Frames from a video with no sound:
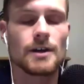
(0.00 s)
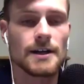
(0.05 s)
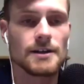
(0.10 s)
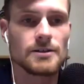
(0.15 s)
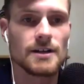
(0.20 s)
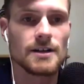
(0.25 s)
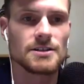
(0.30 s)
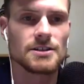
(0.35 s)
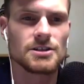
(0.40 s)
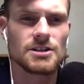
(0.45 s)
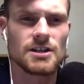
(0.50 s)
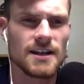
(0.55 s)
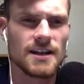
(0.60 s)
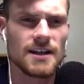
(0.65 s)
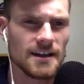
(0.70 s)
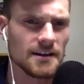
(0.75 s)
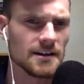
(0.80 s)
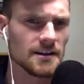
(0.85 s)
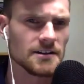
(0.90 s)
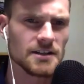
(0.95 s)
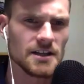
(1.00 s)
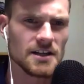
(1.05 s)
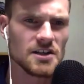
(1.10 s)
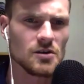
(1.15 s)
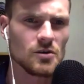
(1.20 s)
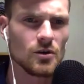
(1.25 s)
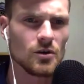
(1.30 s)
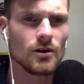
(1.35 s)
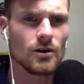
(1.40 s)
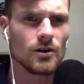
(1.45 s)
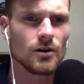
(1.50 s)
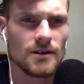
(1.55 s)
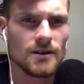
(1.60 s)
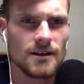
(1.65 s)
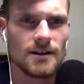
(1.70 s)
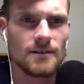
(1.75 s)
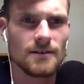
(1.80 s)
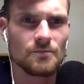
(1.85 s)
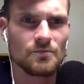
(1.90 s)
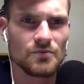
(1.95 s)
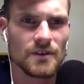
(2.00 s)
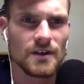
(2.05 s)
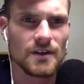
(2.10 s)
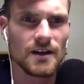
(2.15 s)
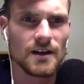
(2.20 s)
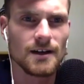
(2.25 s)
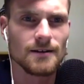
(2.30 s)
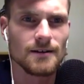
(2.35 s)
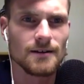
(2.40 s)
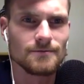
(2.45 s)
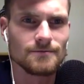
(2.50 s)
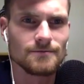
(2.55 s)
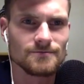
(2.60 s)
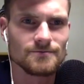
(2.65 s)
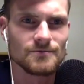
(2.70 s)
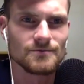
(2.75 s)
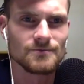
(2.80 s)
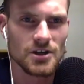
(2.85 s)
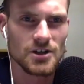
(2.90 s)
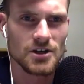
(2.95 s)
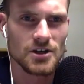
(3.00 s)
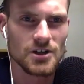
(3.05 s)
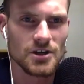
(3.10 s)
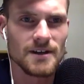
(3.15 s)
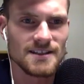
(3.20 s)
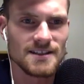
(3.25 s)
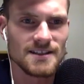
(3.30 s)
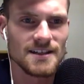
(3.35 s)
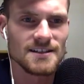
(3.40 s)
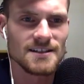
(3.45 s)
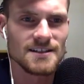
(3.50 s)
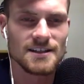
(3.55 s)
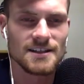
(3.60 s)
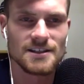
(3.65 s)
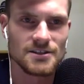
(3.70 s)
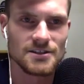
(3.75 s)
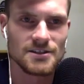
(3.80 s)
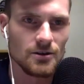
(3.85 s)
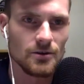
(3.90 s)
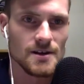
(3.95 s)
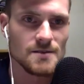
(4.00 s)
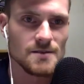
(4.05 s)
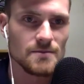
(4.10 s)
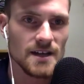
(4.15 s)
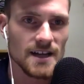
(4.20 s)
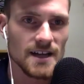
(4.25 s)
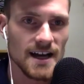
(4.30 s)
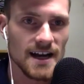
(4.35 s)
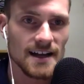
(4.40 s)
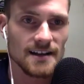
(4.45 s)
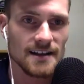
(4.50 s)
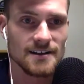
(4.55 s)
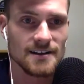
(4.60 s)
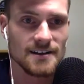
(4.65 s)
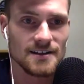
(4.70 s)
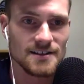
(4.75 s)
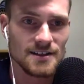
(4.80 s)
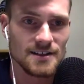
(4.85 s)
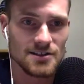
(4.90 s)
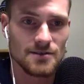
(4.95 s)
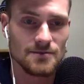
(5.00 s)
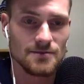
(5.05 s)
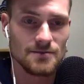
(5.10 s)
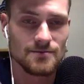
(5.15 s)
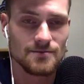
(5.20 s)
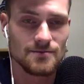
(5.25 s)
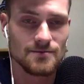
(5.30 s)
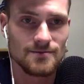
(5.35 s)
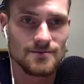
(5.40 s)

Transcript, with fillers: So that's just kind of like a continual um, treatment in a sense that just always being added to the system.